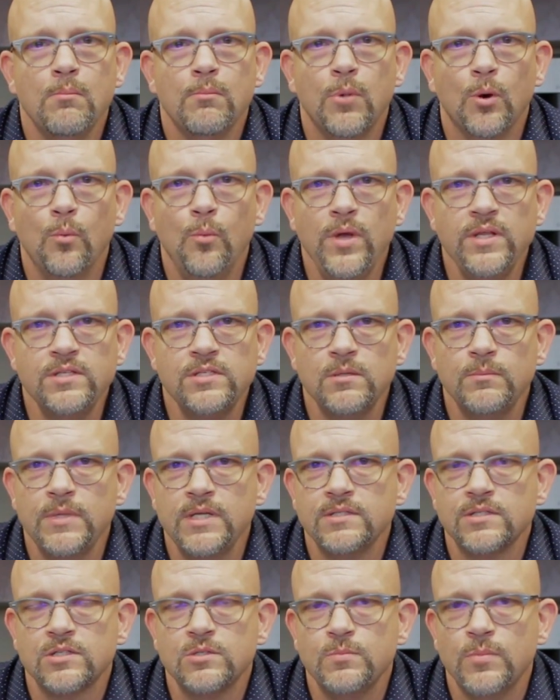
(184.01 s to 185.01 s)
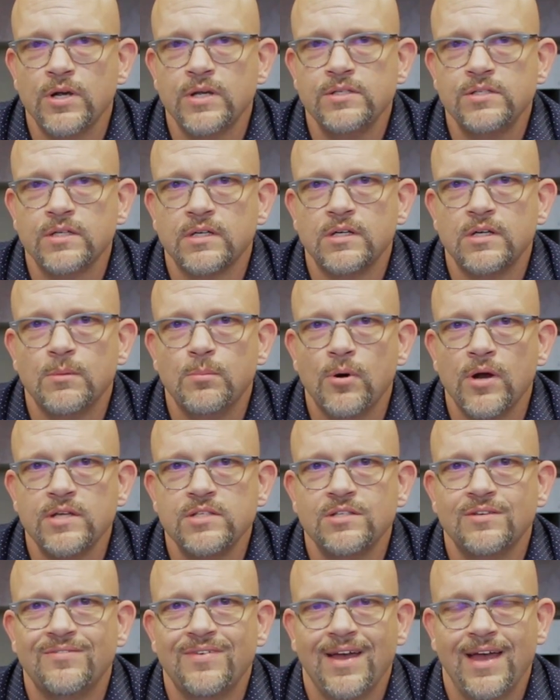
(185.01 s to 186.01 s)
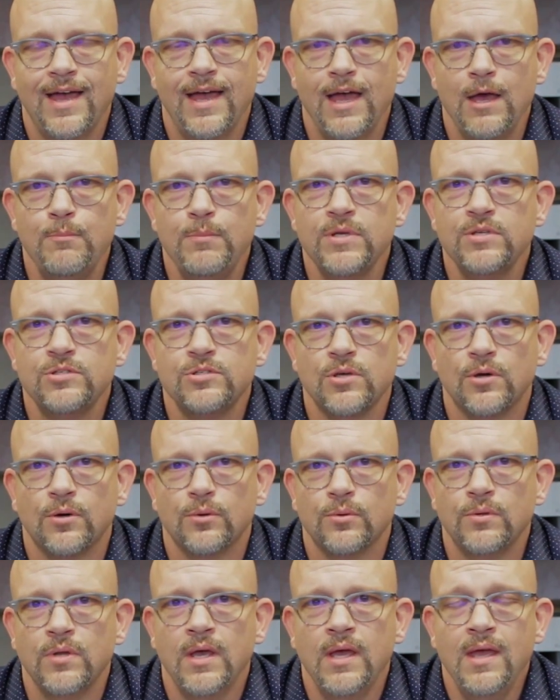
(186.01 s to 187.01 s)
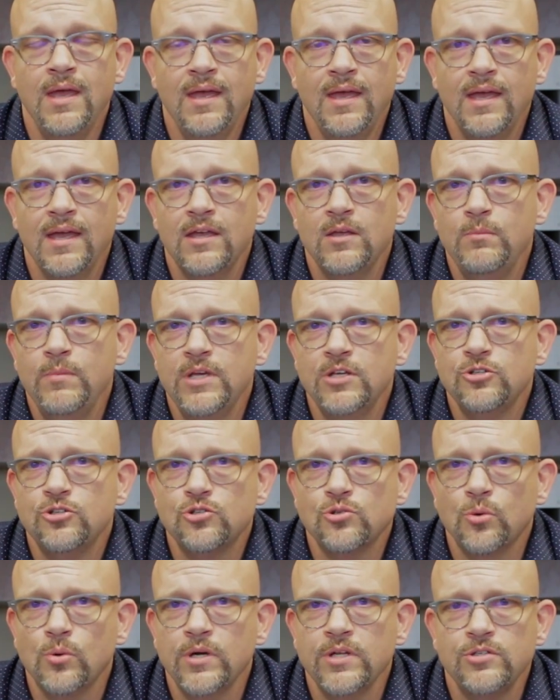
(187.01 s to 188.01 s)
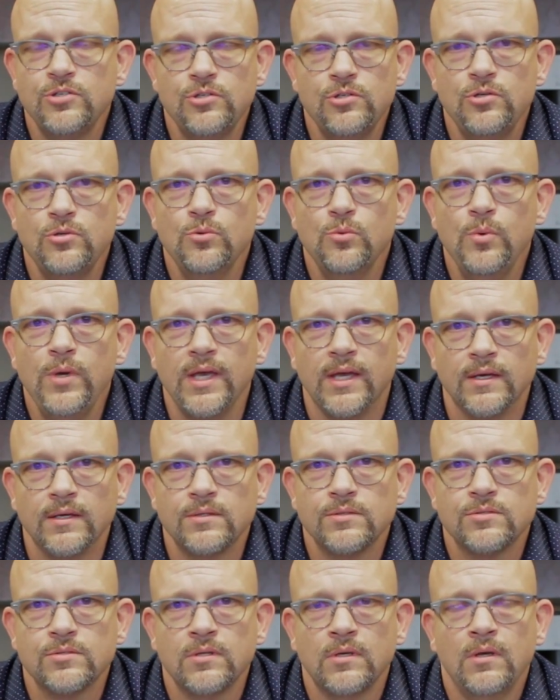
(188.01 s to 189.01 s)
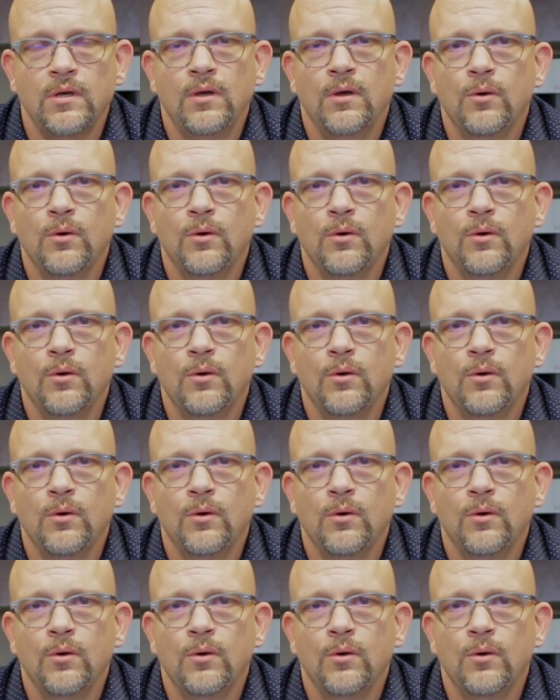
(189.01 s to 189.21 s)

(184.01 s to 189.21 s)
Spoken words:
But when somebody's experiencing a depressive episode, it can be as short as 2 weeks.